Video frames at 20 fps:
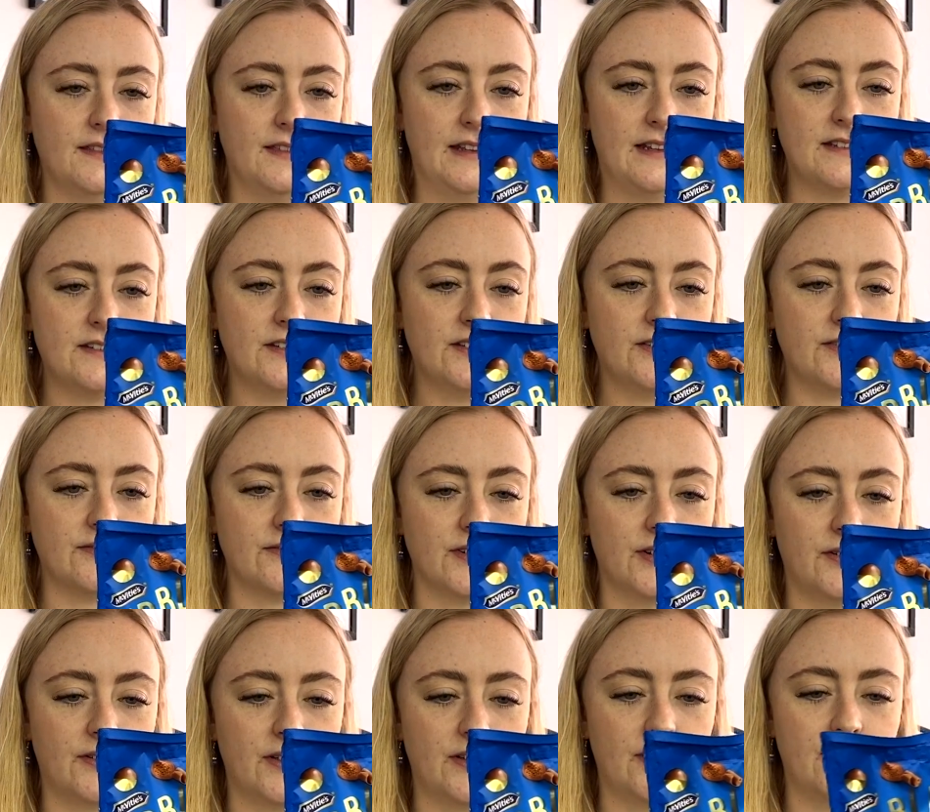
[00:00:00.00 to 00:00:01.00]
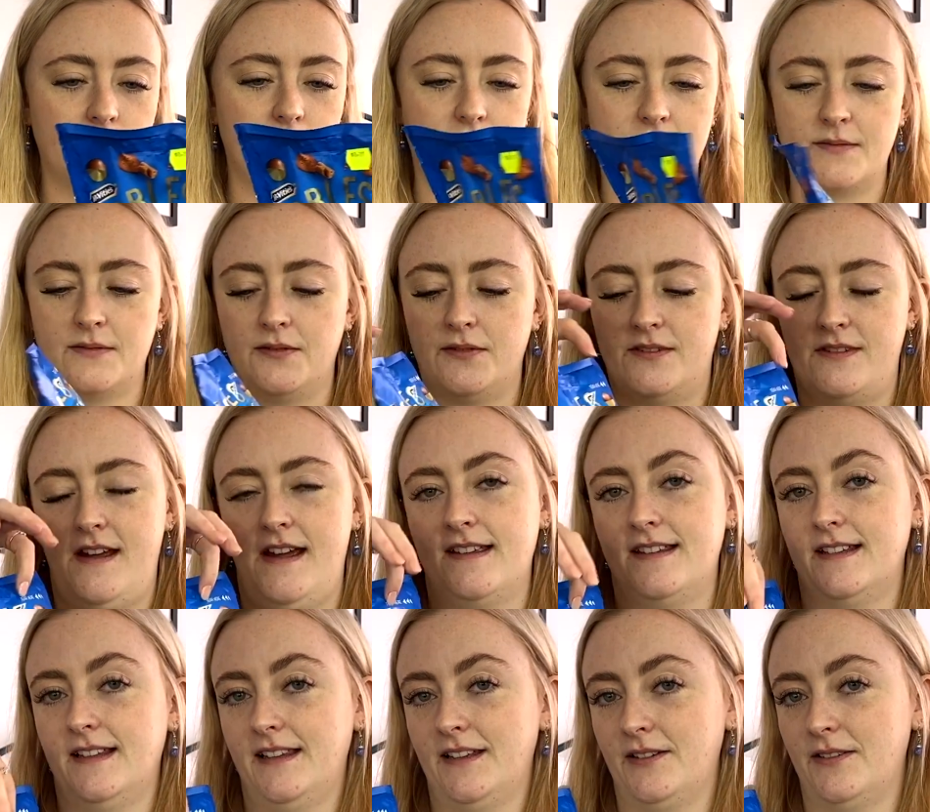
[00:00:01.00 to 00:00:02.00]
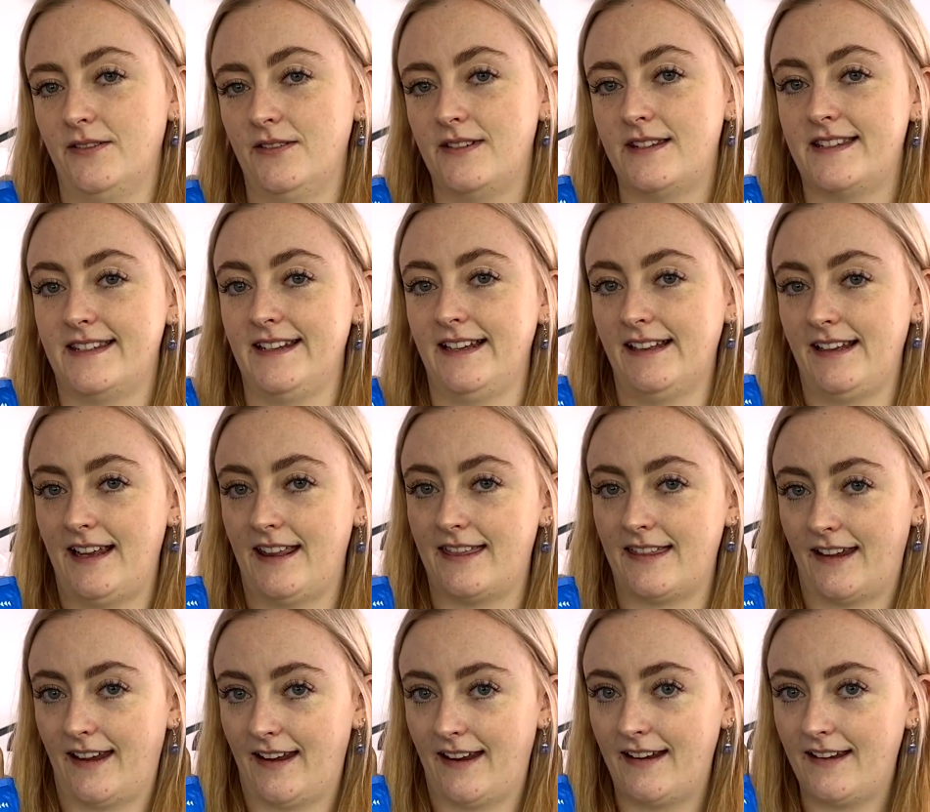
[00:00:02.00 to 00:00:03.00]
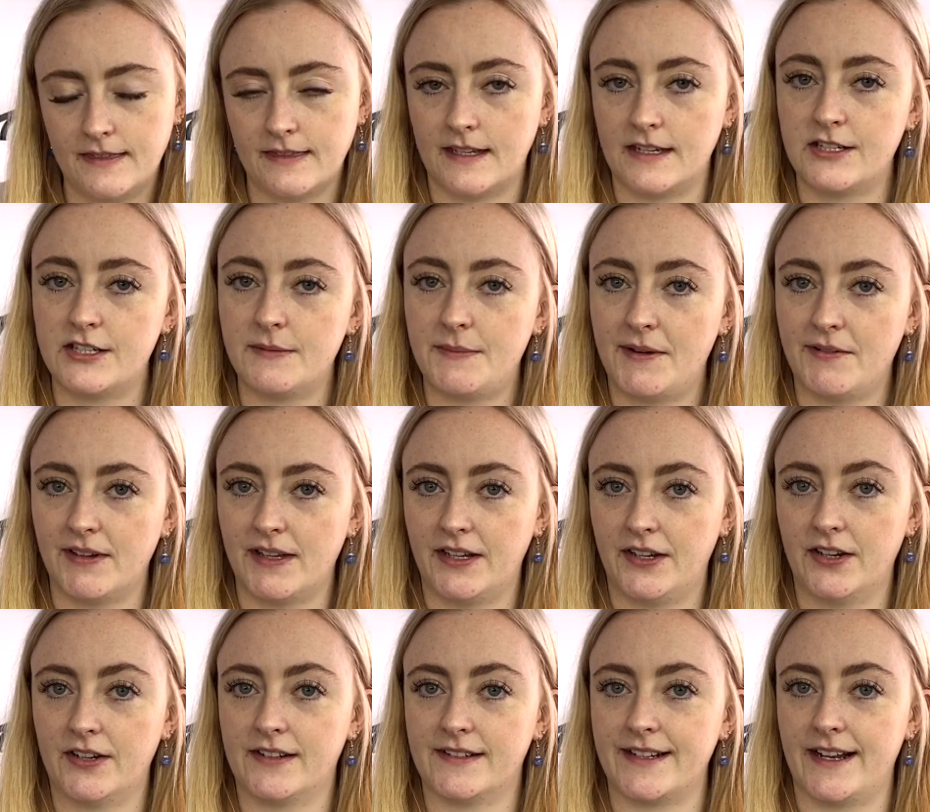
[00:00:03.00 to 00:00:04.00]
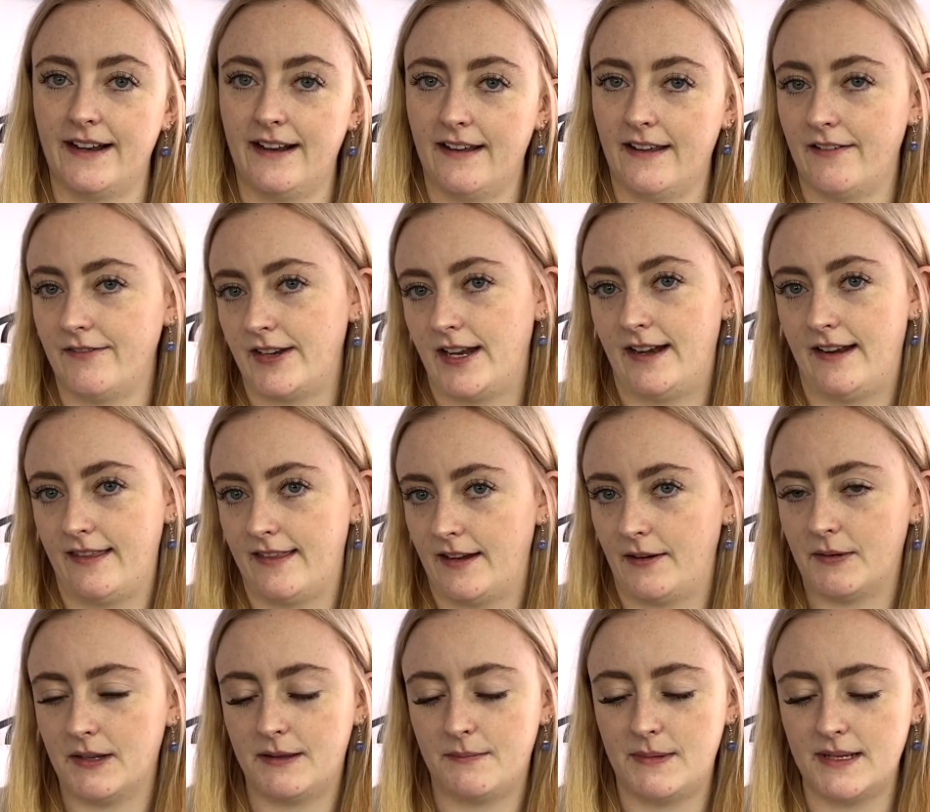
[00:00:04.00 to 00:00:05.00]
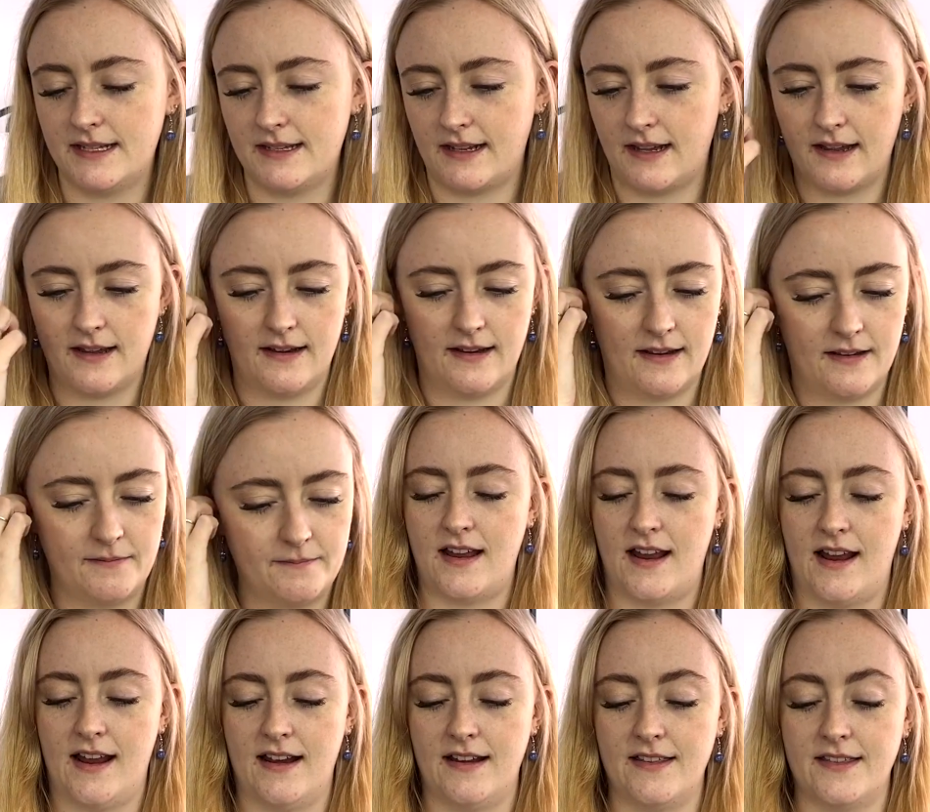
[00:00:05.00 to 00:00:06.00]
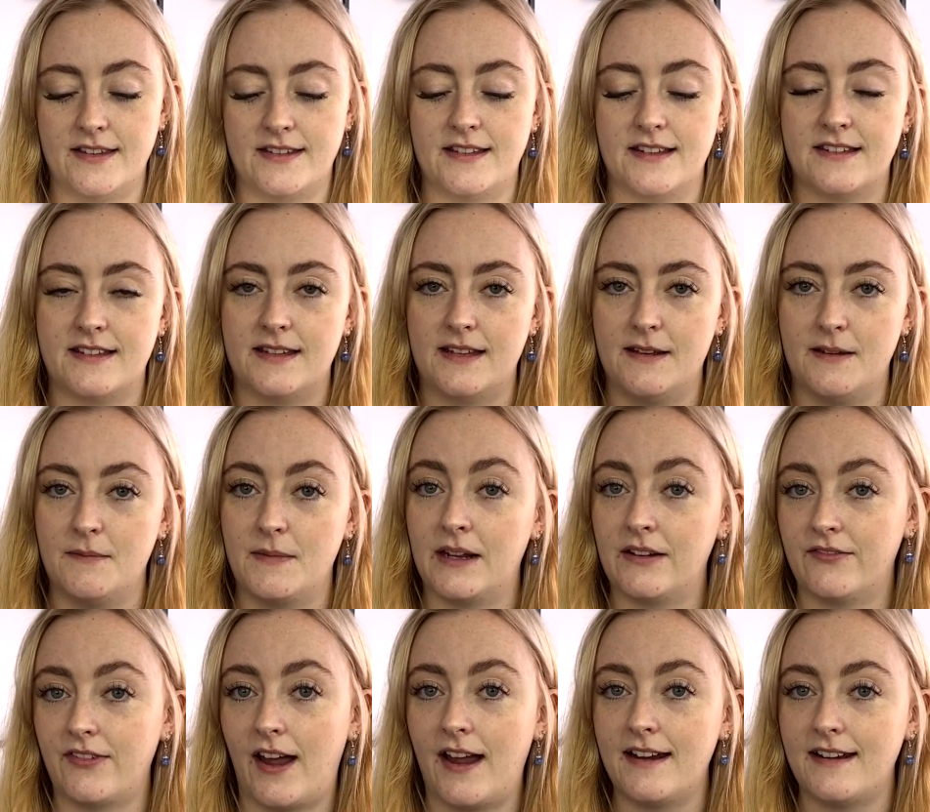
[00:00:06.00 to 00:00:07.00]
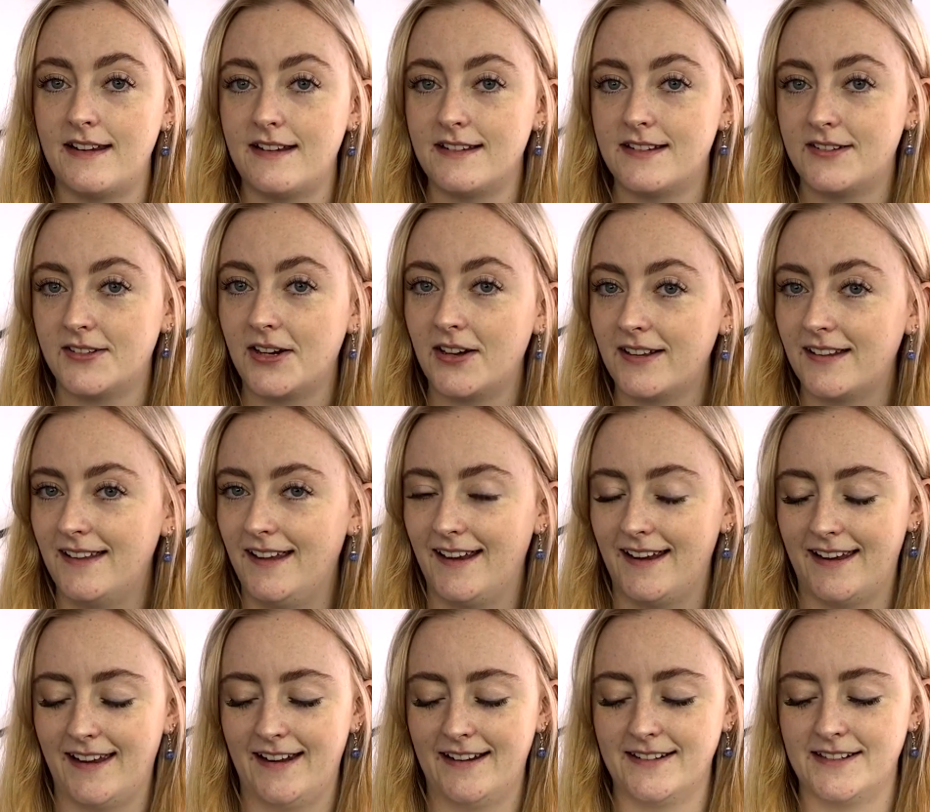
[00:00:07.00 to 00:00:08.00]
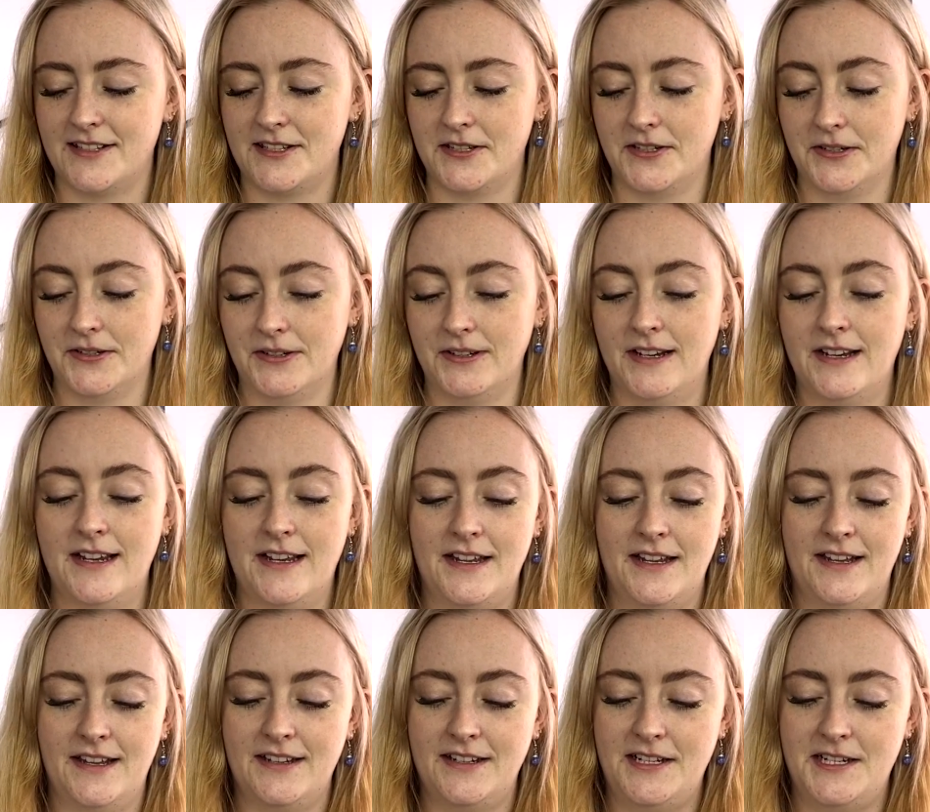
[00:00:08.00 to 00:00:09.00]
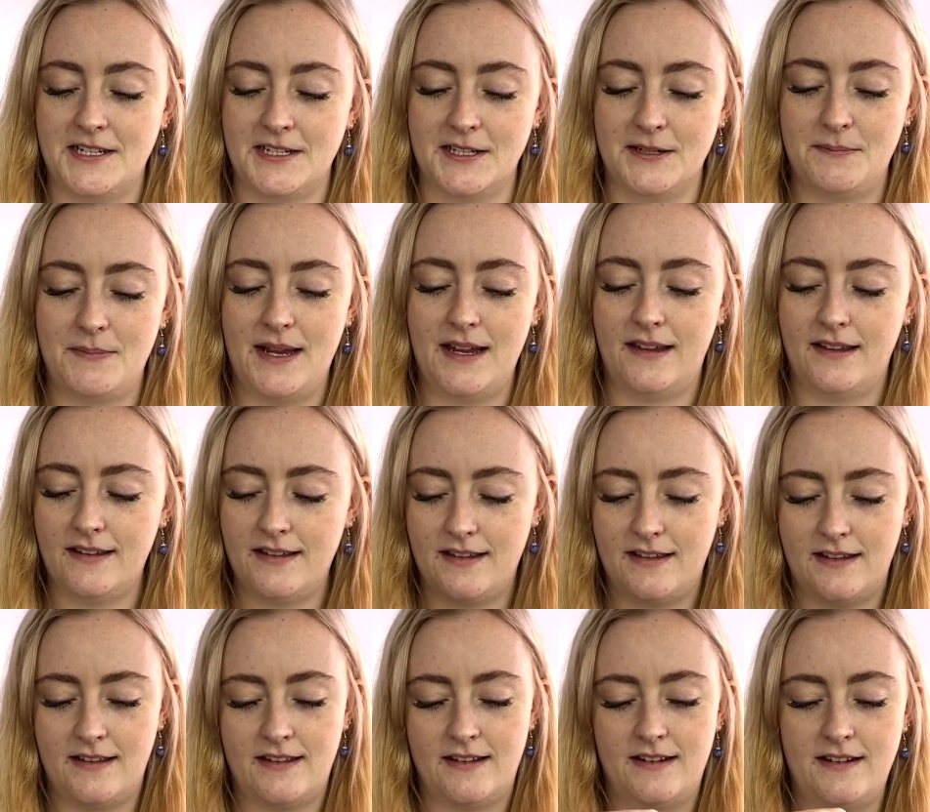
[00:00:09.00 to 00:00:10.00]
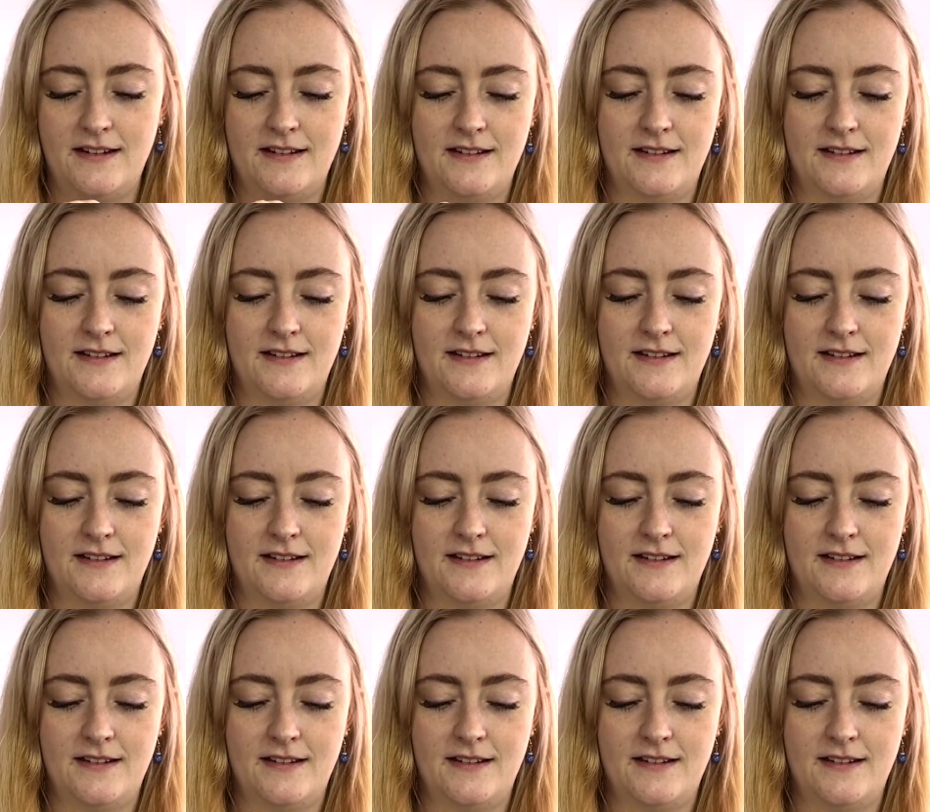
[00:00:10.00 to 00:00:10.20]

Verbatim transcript: These look real good. This one also has a little sealy thing. These should be really good because I love anything with biscuit in it. And this is the McVitie's chocolate again, so should be good.